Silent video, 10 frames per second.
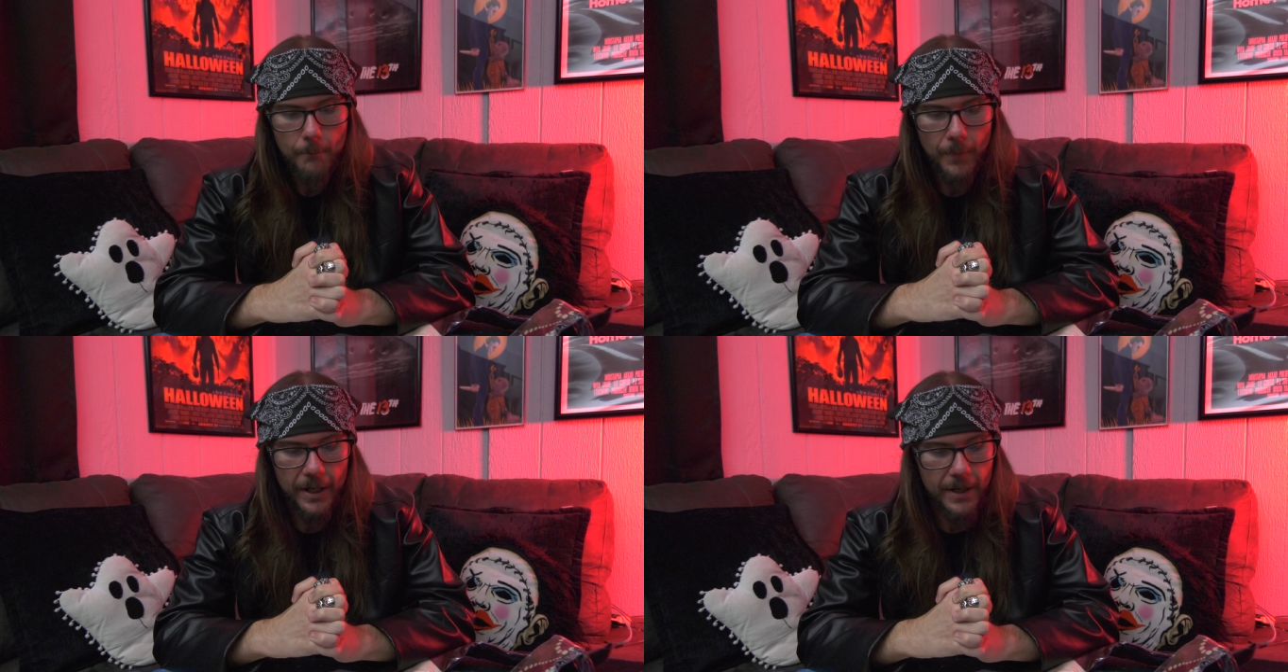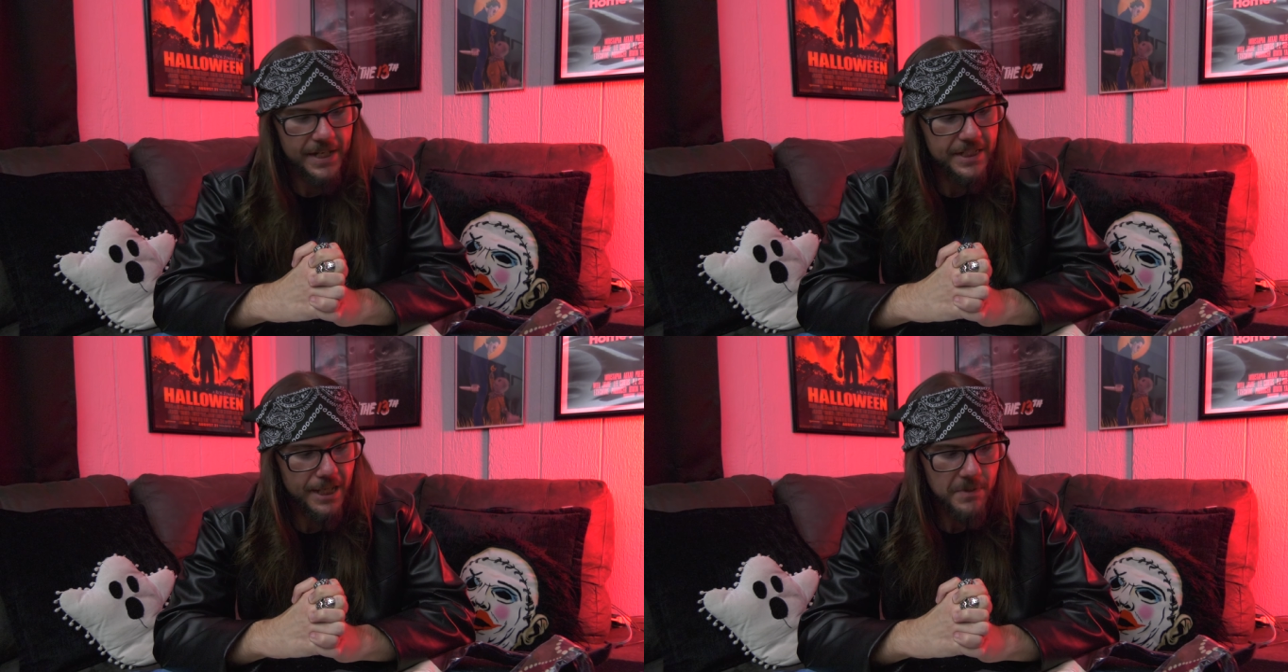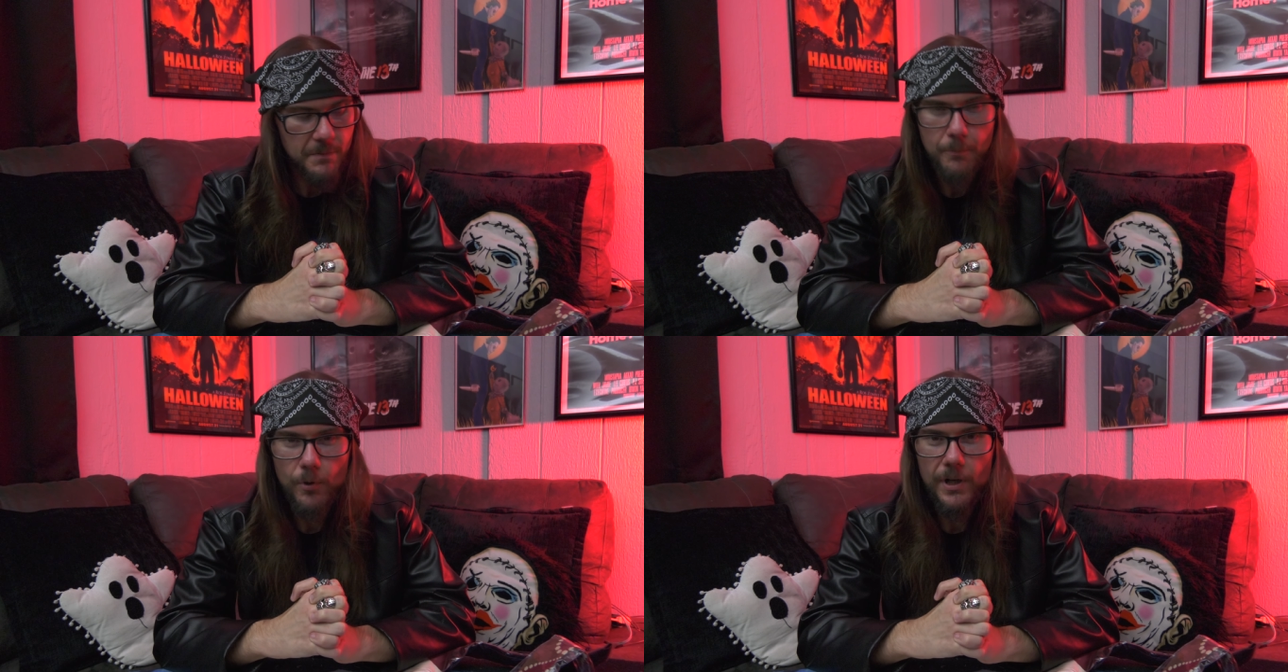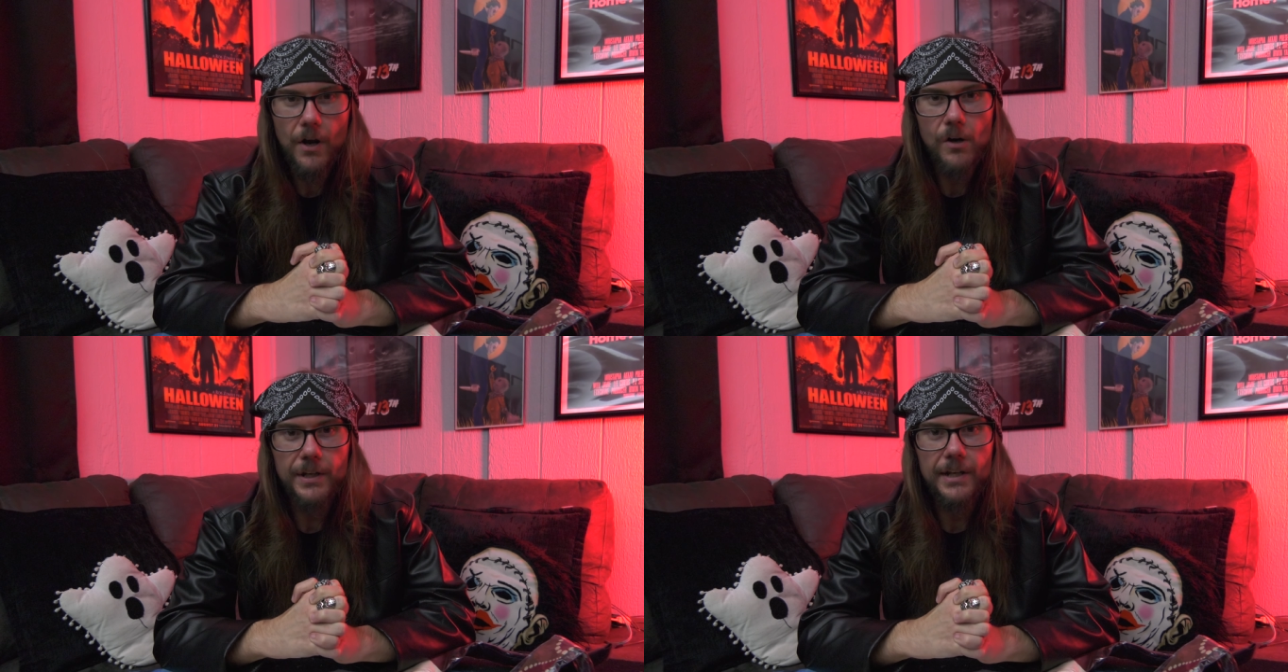but it seems to be pretty
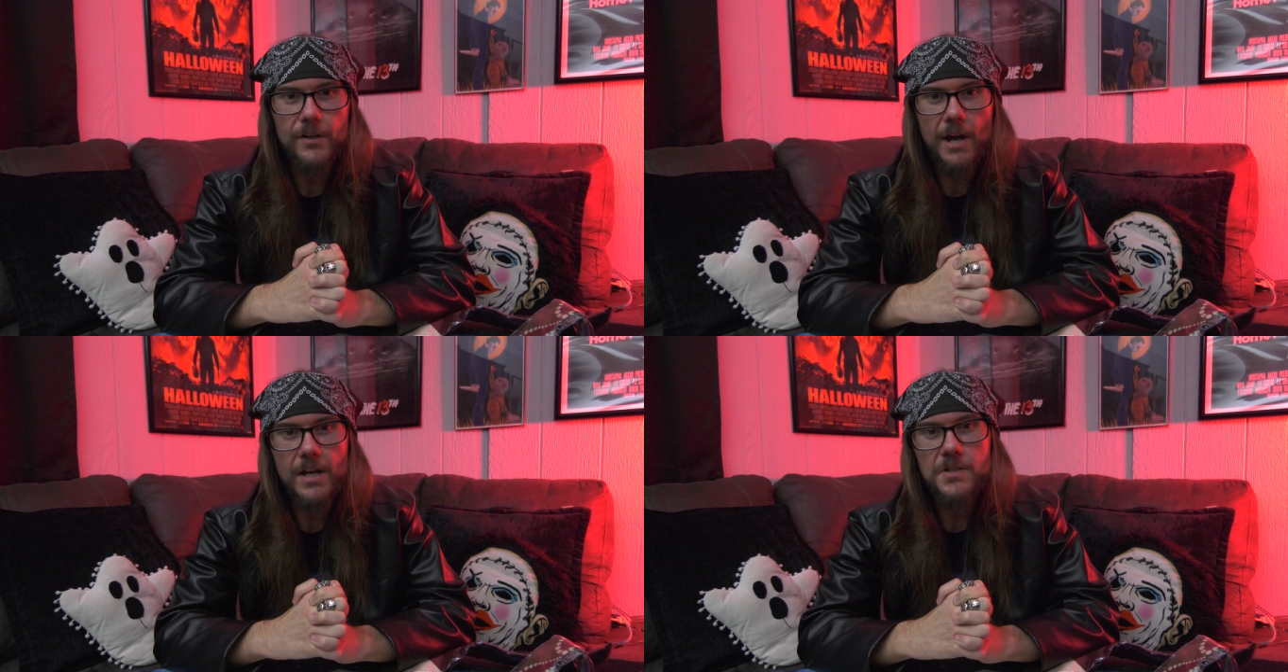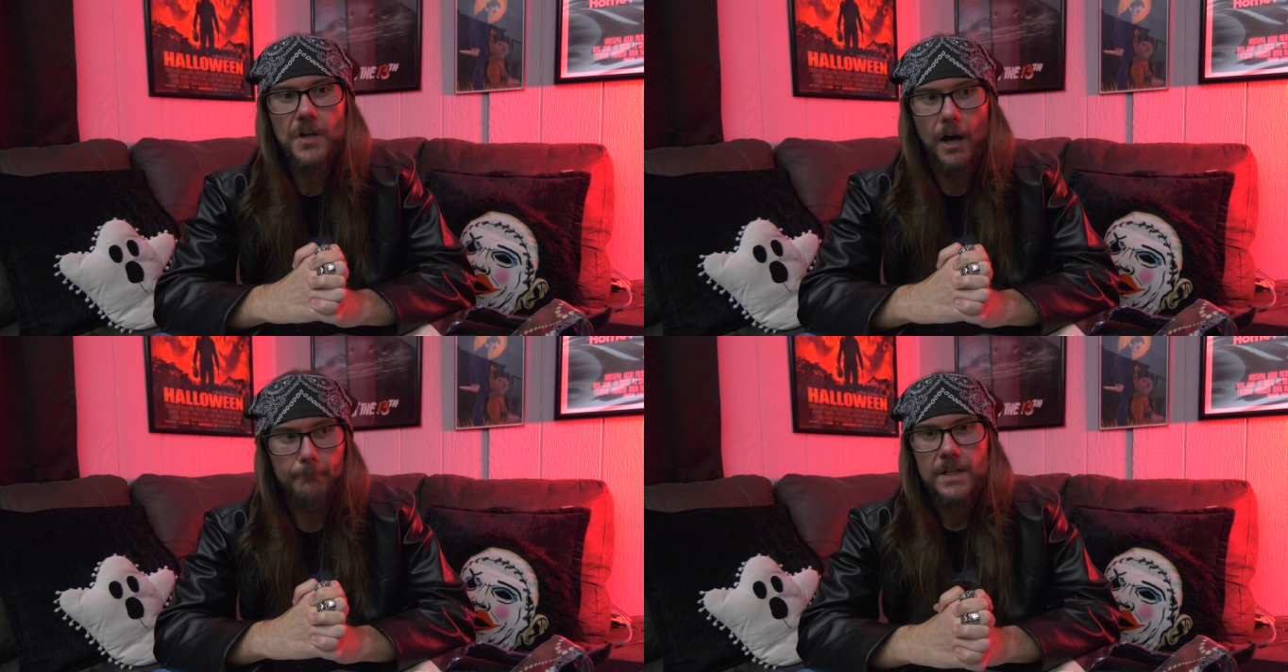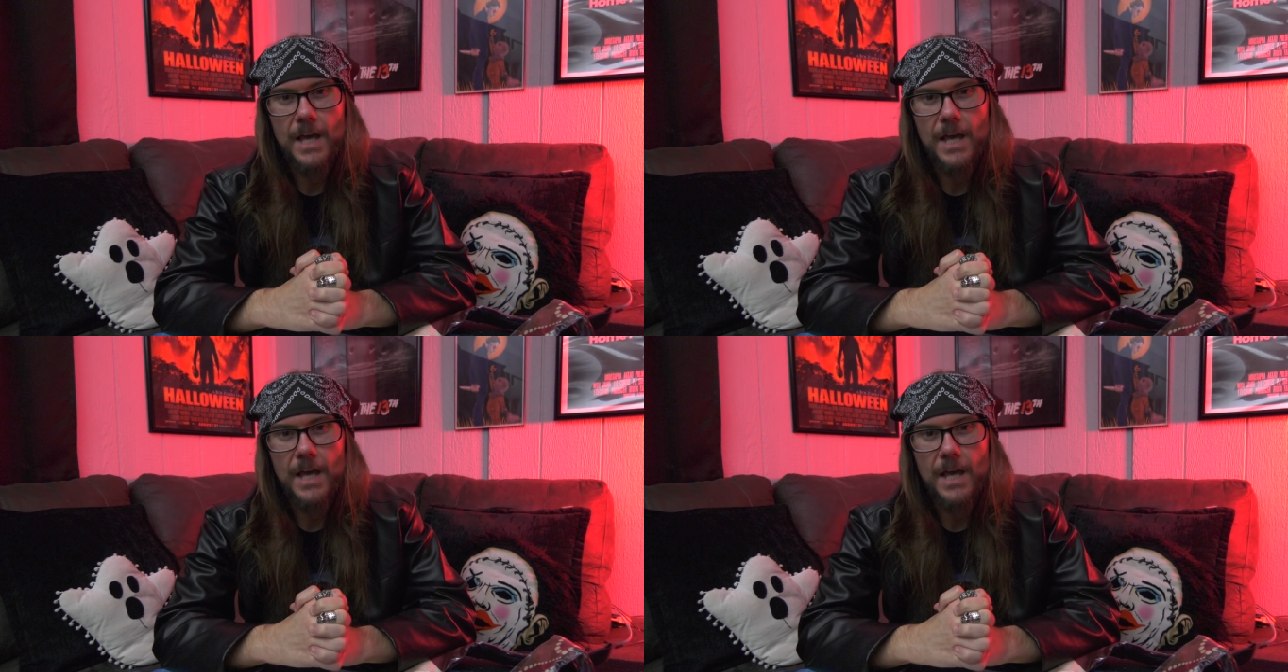hard to get your hands on.